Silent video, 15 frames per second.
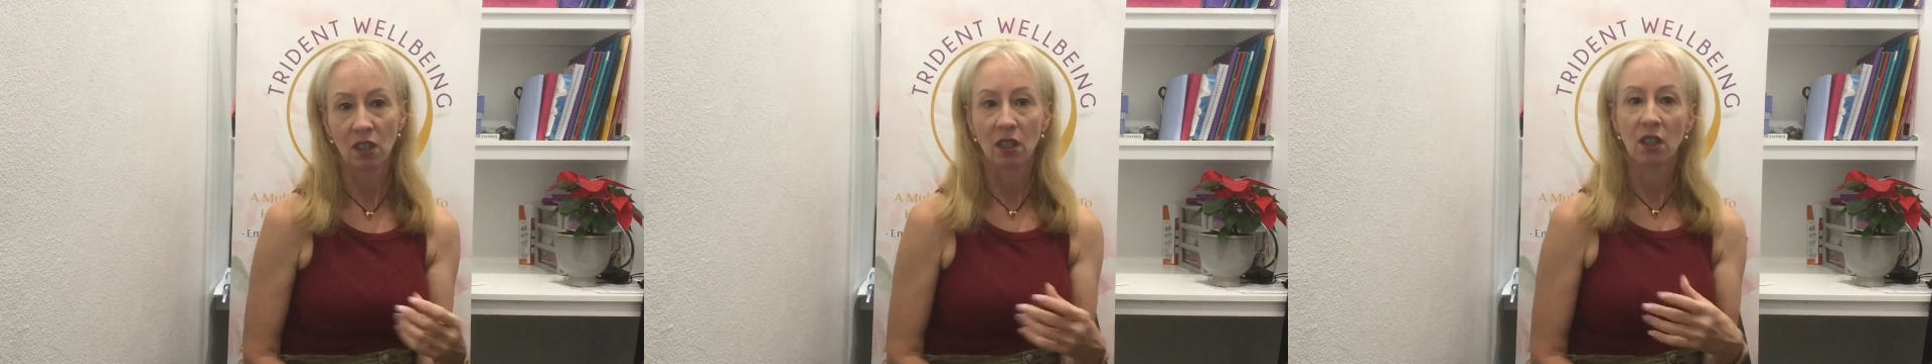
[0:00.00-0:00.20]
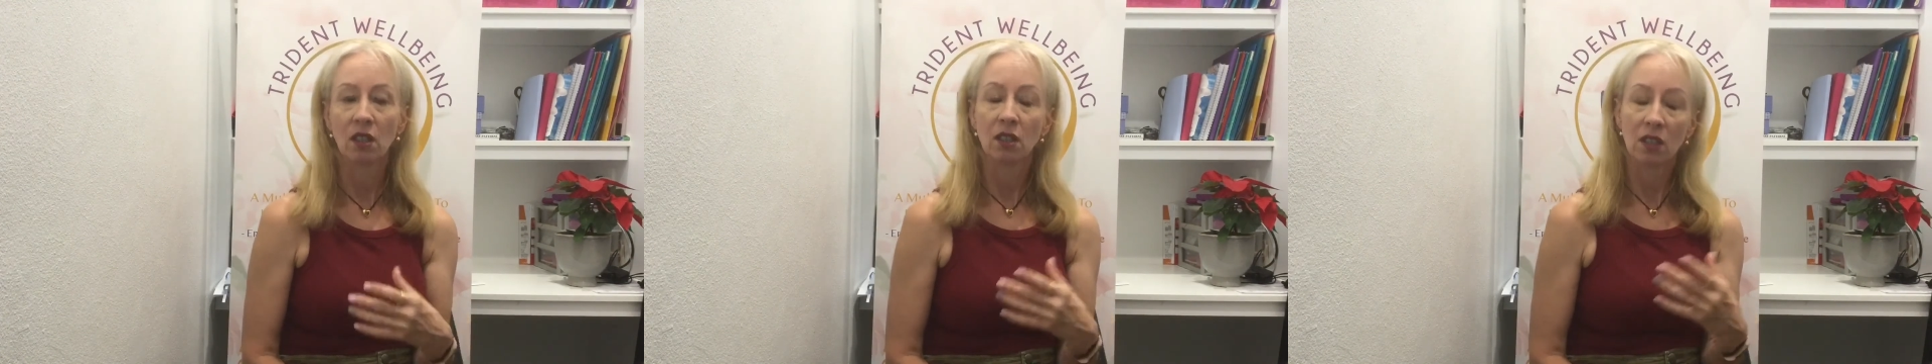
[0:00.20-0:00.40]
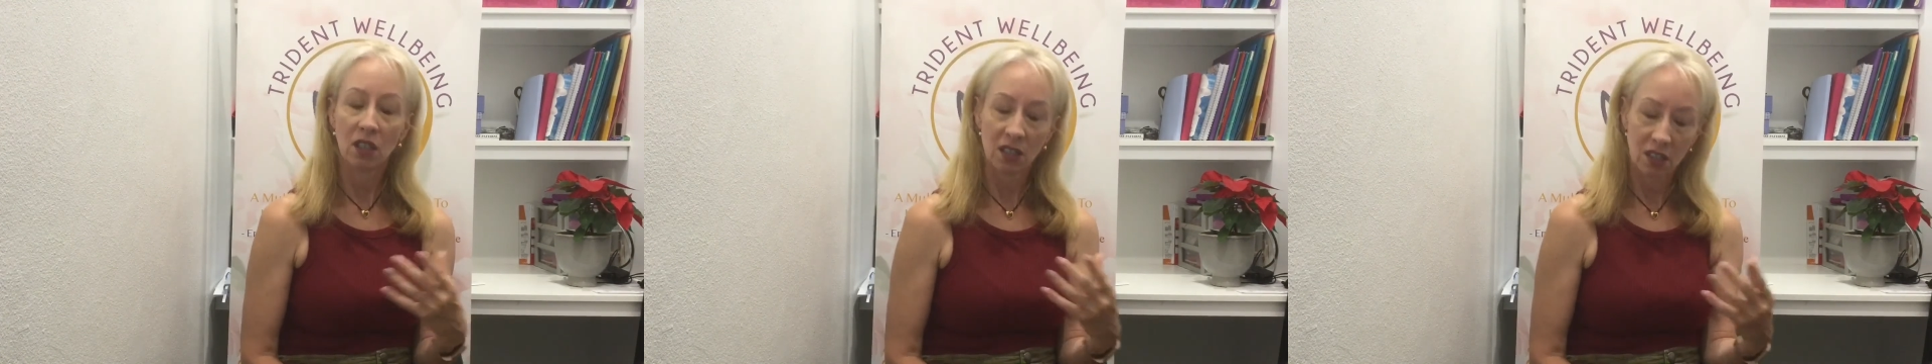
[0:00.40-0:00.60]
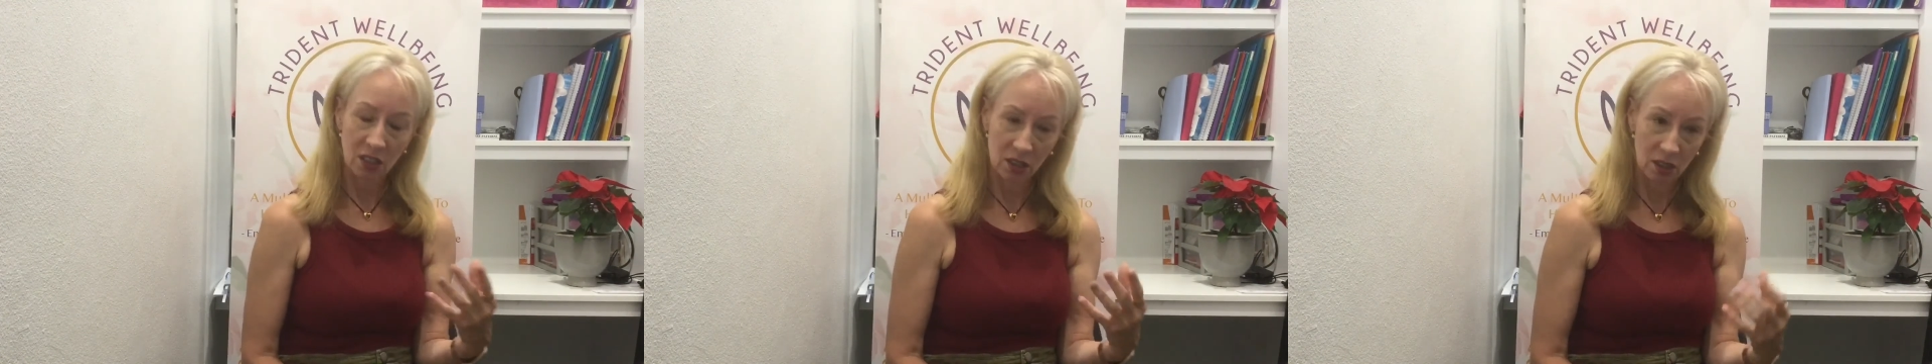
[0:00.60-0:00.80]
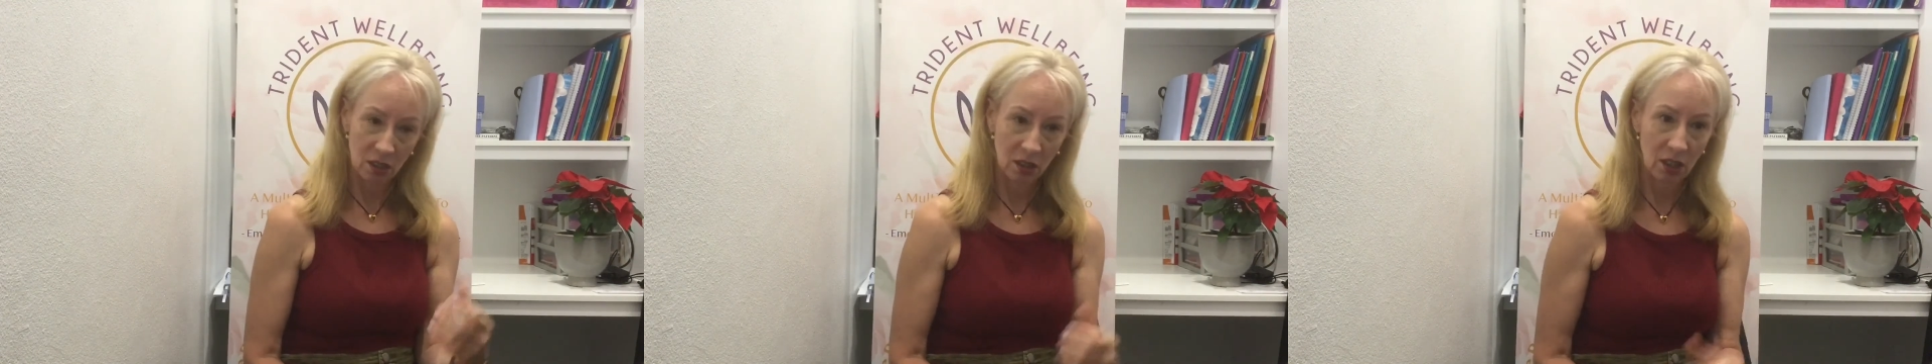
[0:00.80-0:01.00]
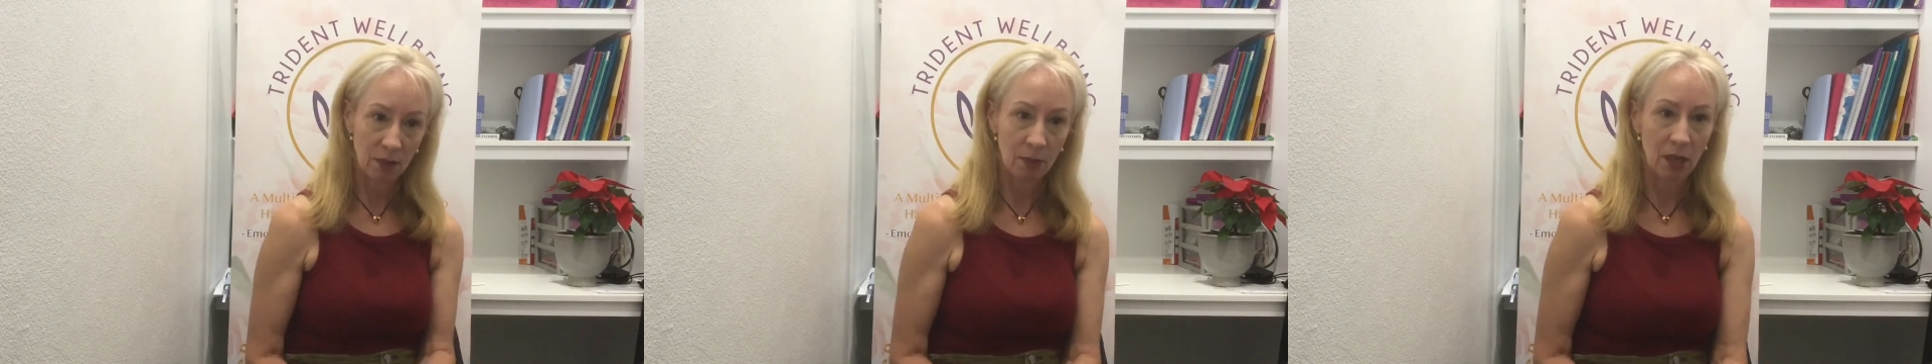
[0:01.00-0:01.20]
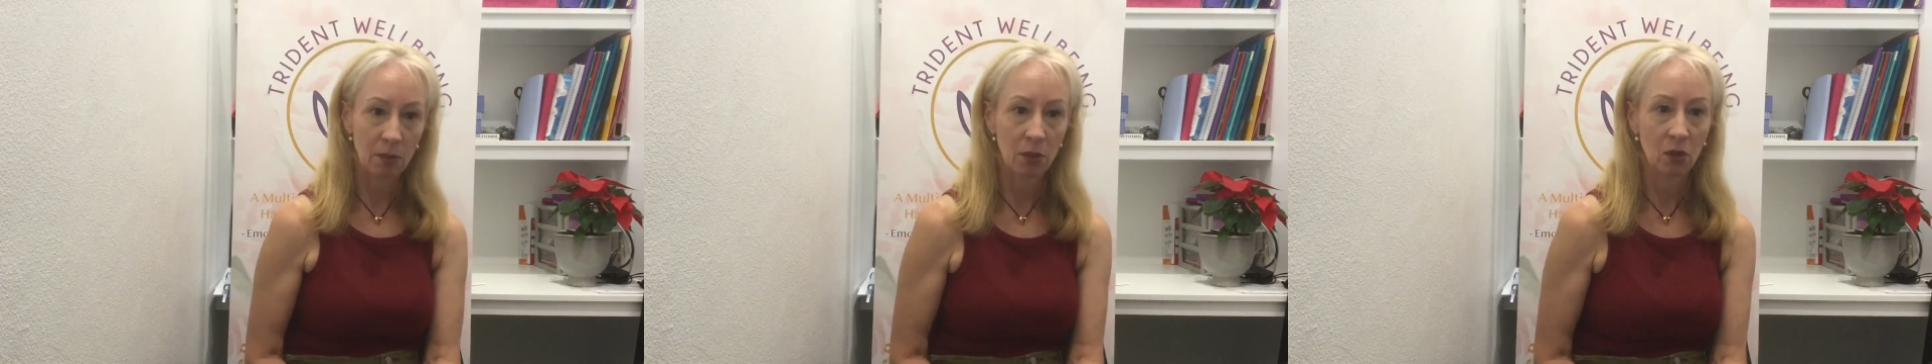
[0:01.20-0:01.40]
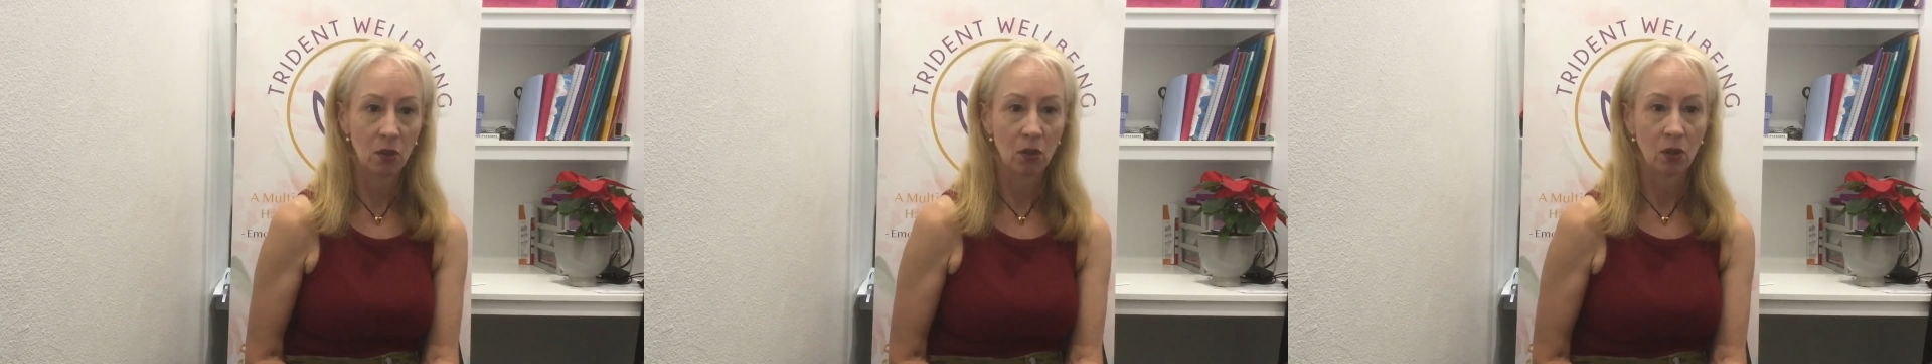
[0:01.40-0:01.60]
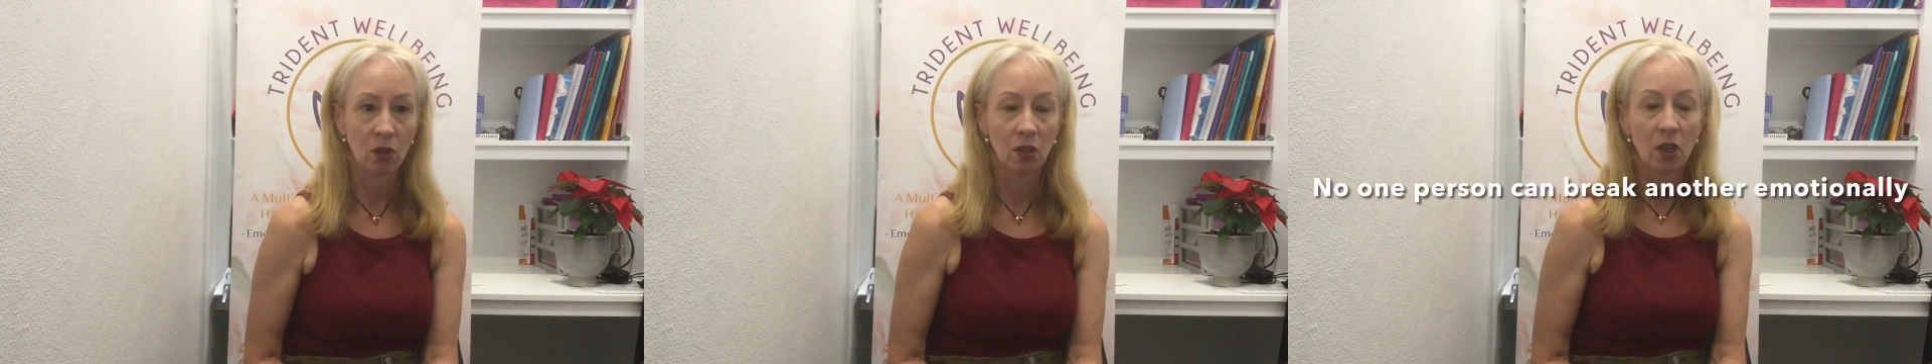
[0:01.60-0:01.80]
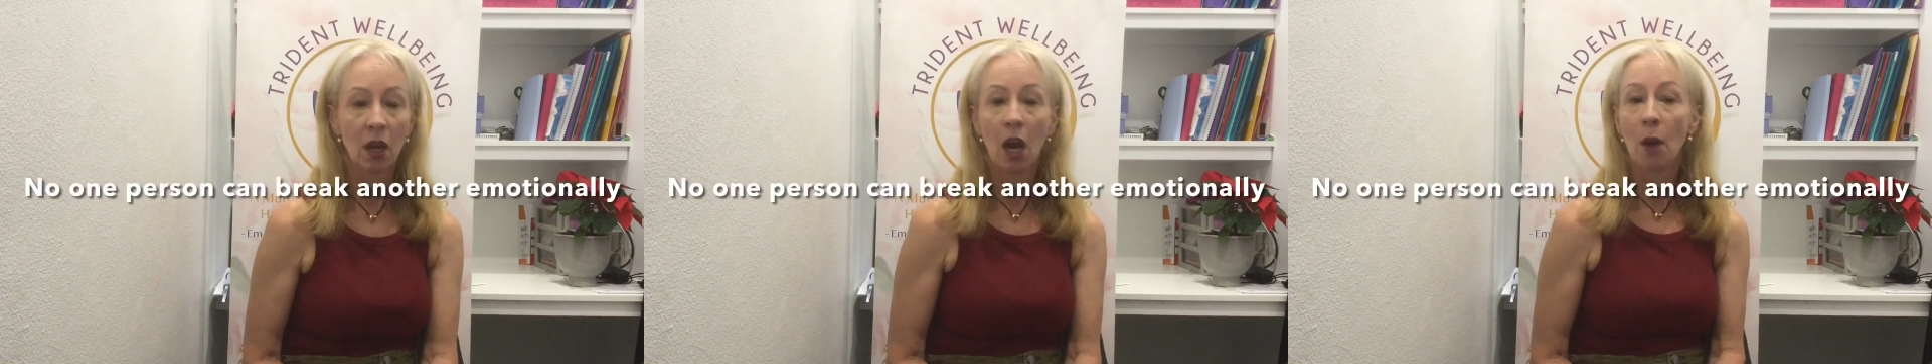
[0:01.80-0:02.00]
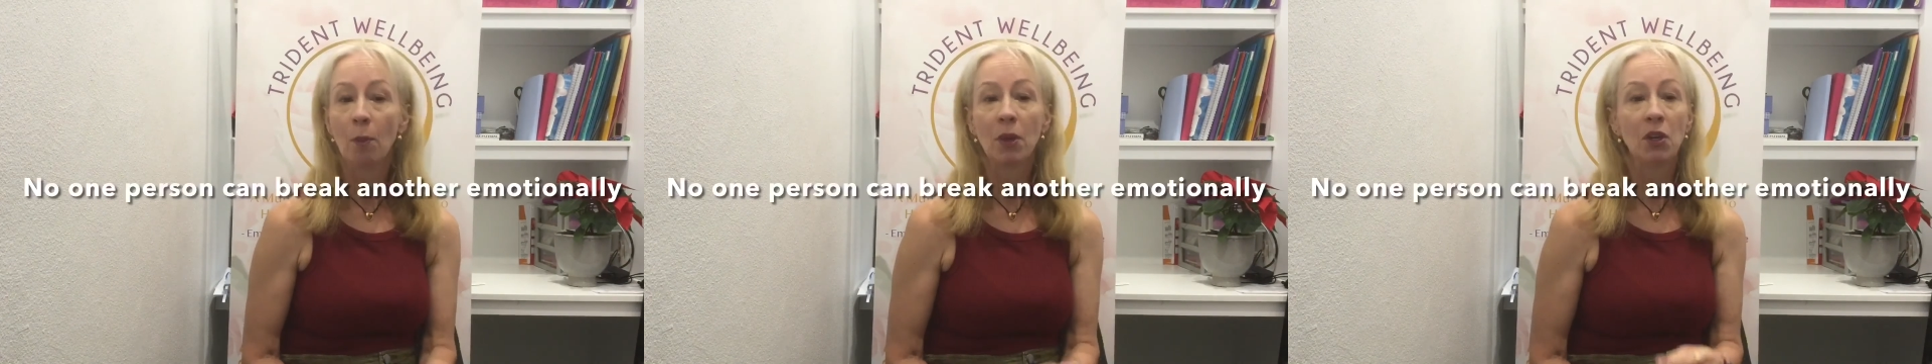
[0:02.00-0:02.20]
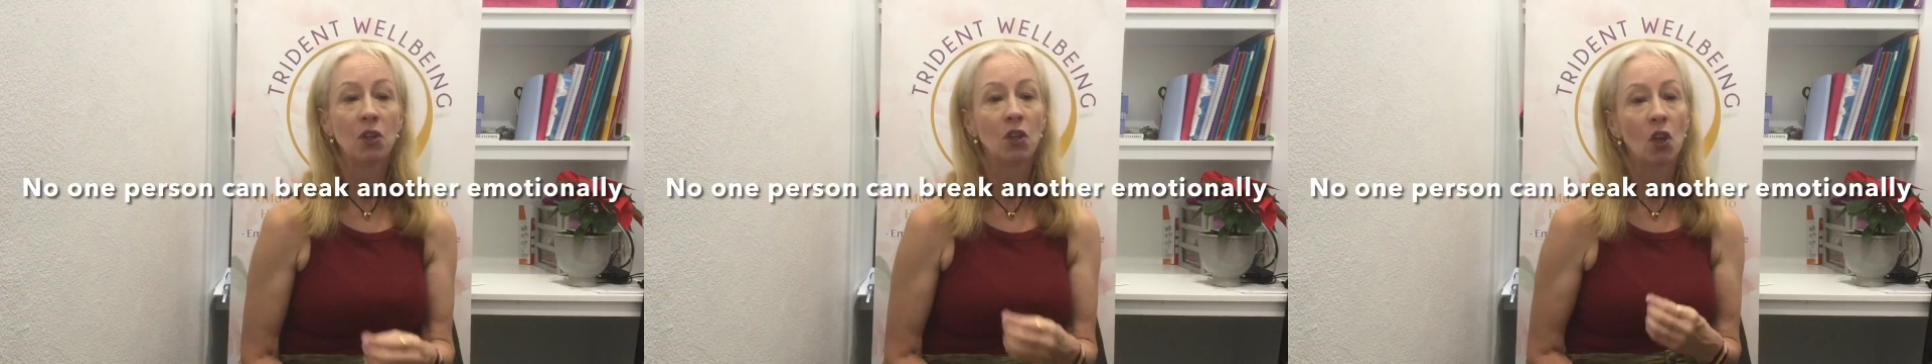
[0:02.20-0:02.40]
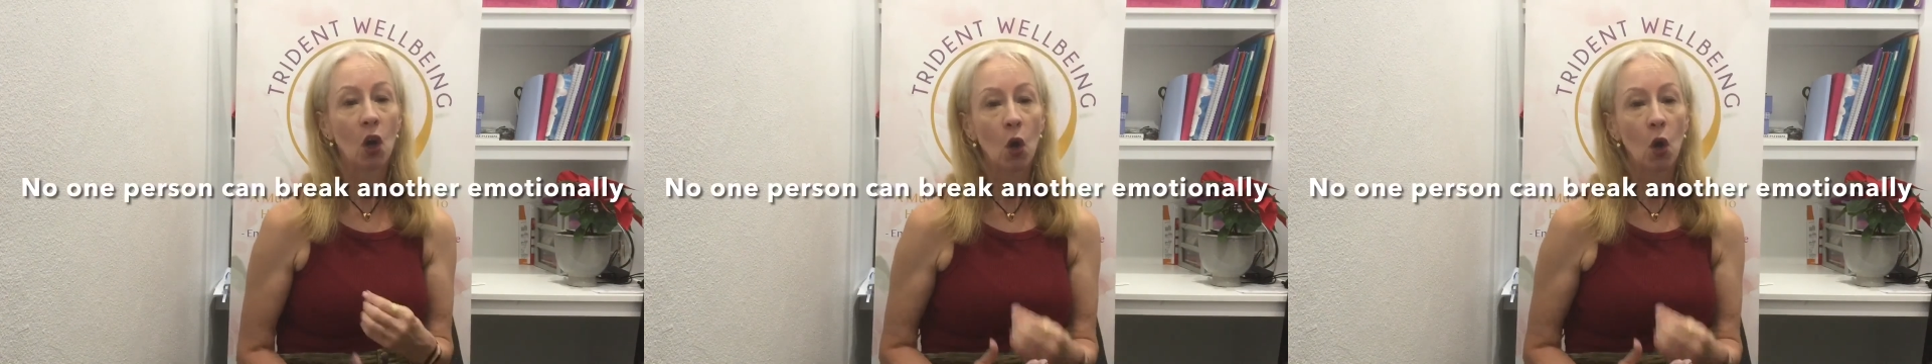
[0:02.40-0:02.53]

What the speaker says: Yes, they may be hurt, but no